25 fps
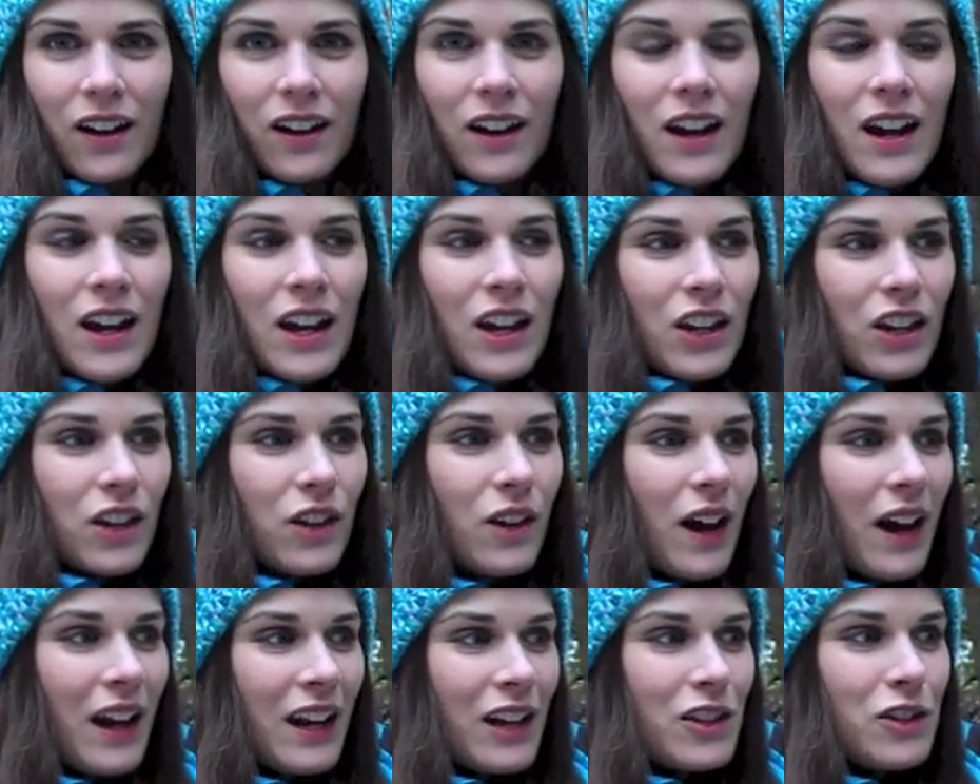you
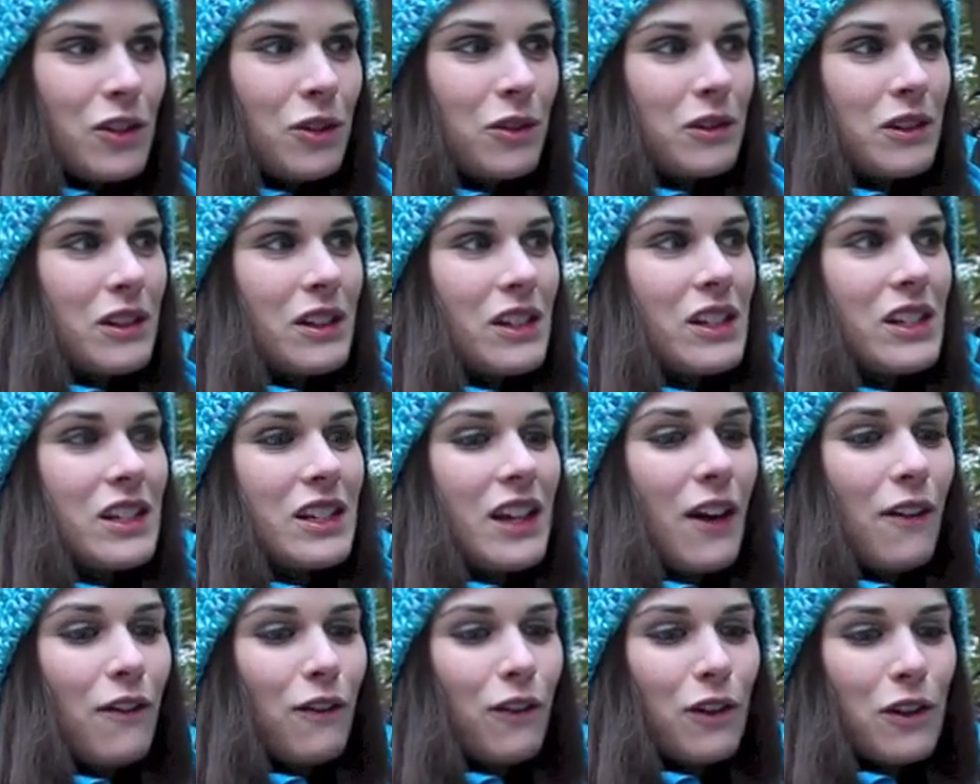kind of don't
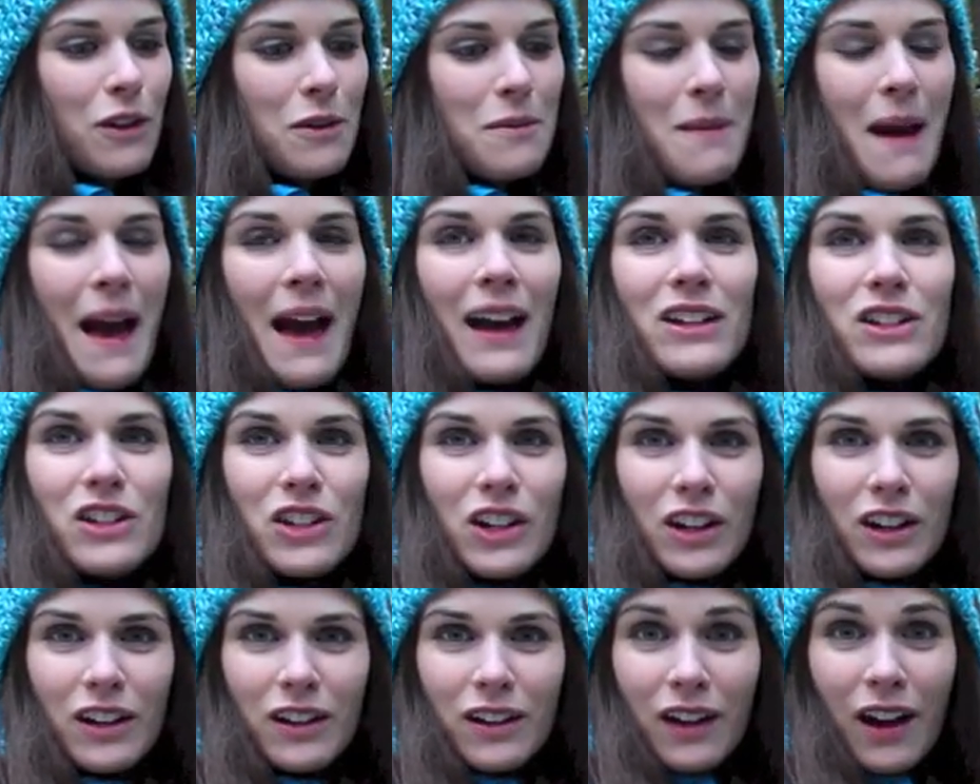discover the
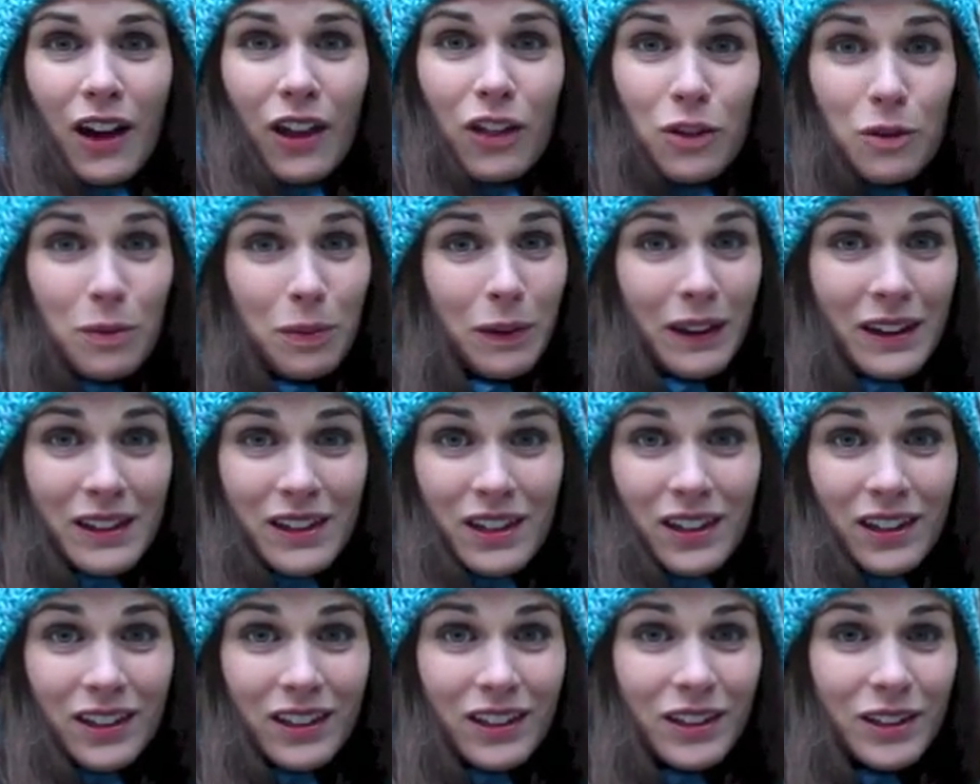magic other
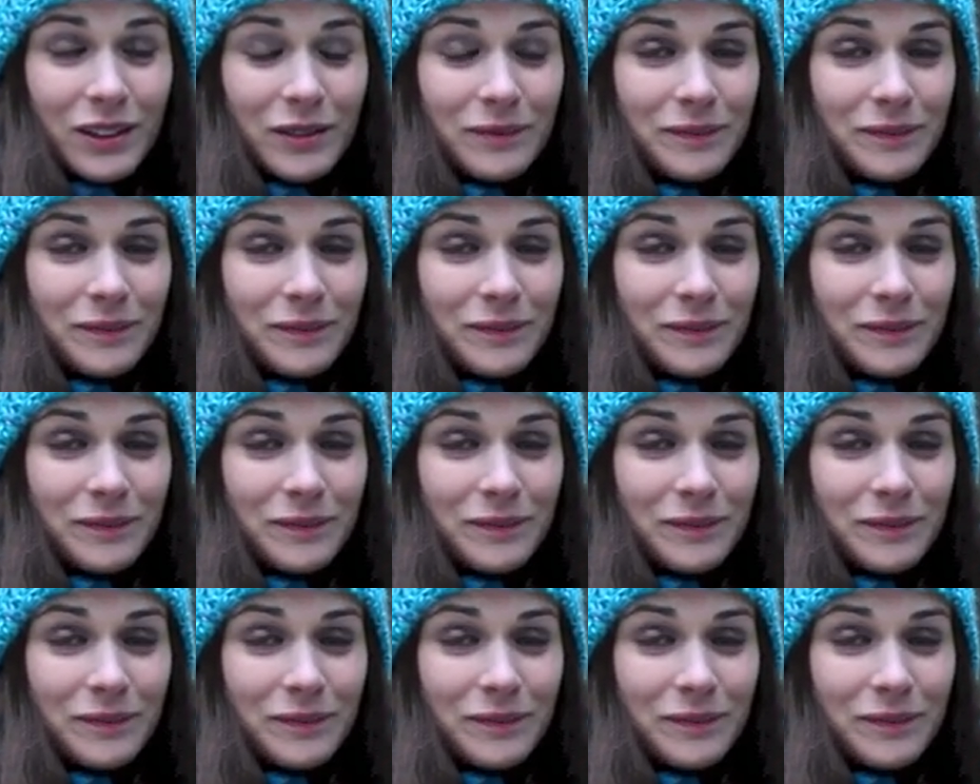places.